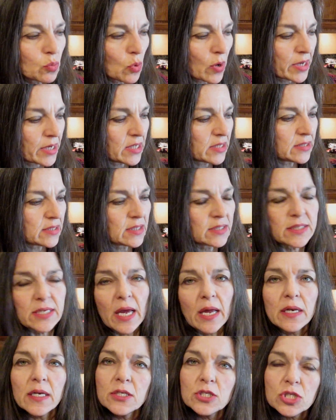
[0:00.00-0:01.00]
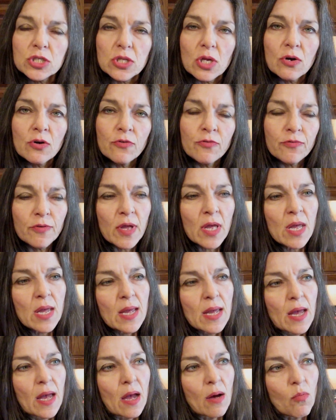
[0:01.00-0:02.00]
One is a 10-inch loaf,
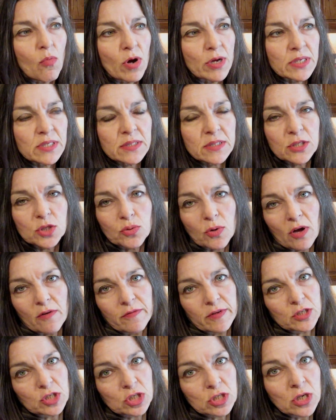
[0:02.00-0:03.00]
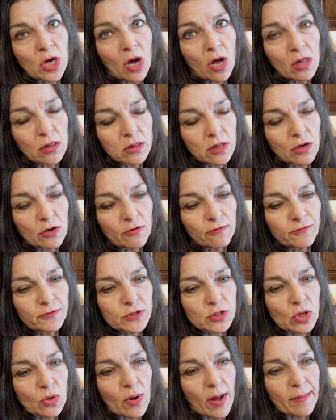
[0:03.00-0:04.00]
and one is a 12-inch tall loaf.
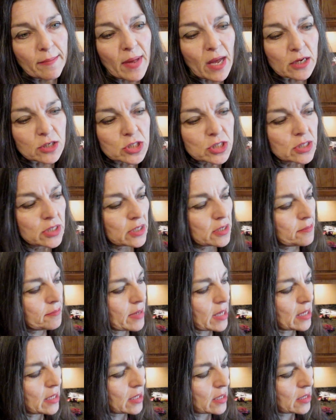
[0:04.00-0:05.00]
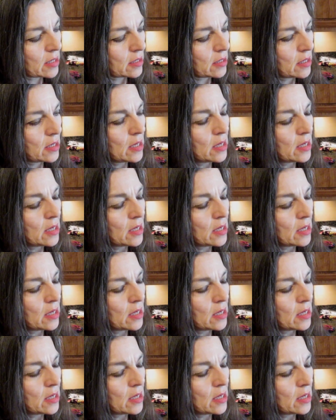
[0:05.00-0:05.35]
So I'm actually gonna make it